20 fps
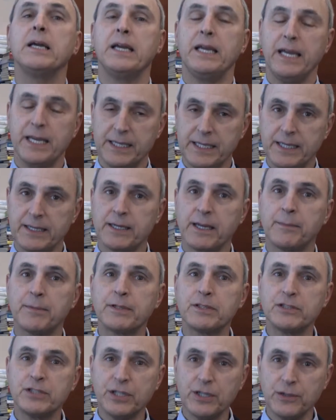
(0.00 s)
Idiot
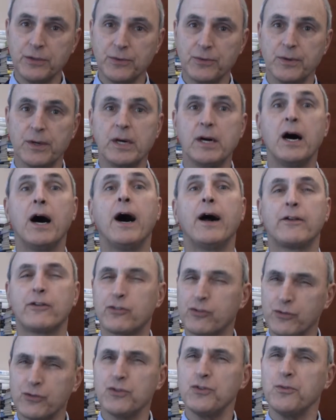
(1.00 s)
number two, a
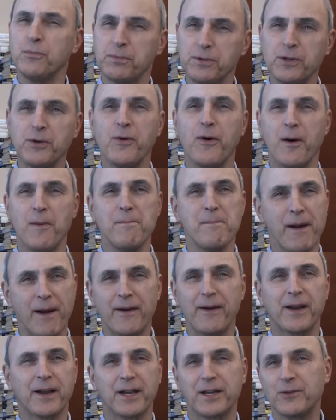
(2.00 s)
true blue
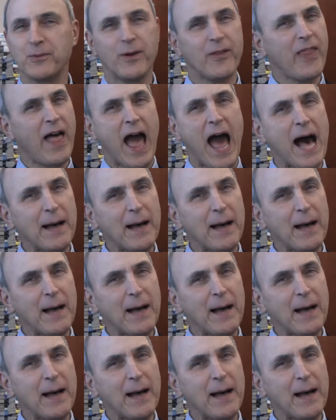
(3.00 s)
American with